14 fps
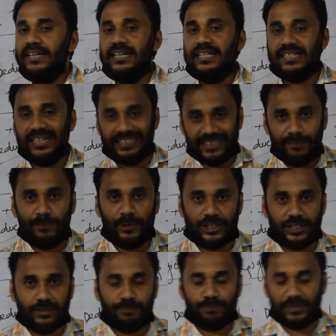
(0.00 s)

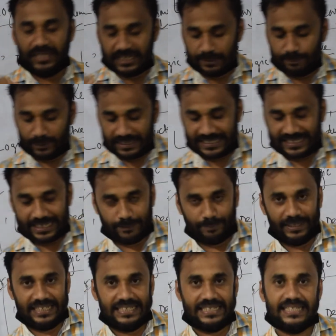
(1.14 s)
That
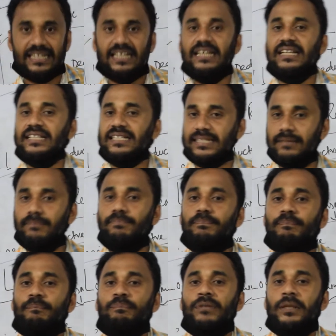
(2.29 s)
means
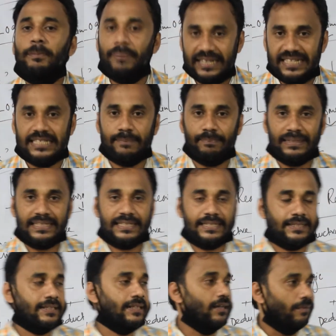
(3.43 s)
some
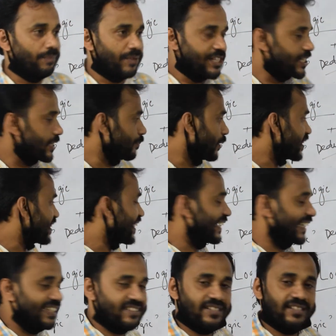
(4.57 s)
principles that
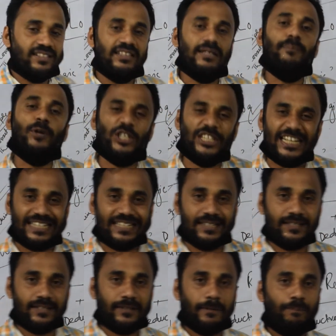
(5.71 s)
is the
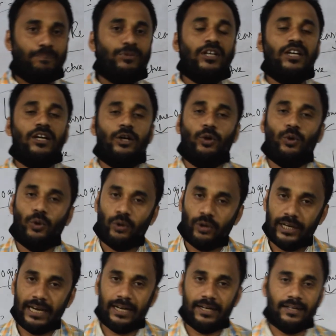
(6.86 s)
process
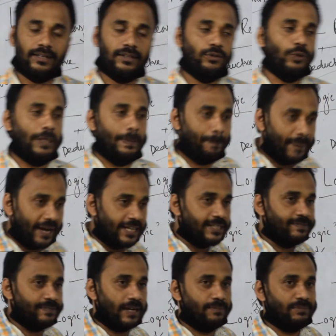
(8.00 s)
where we
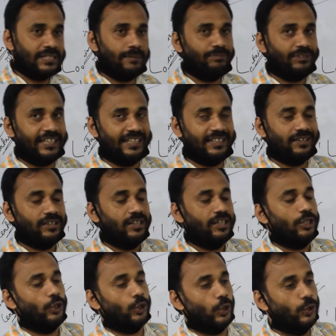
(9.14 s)
pass from
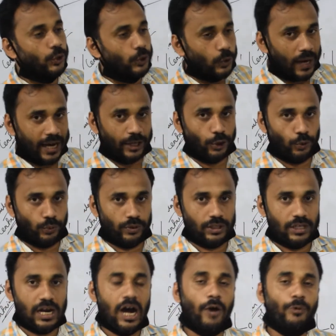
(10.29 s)
something known to
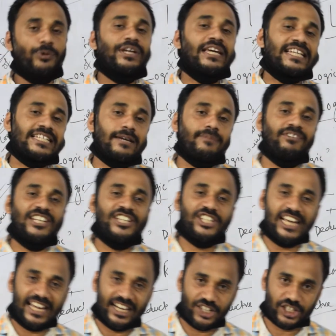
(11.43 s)
unknown. How we establish
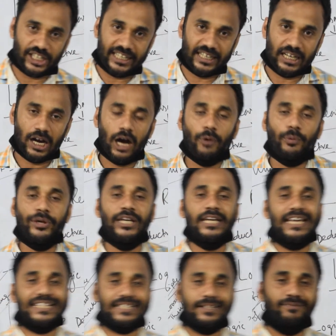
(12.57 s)
a reasoning, how we
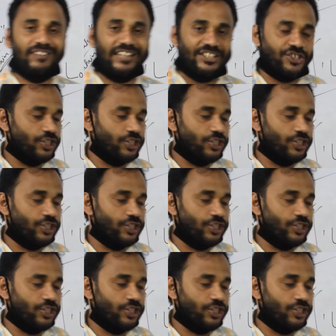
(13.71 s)
establish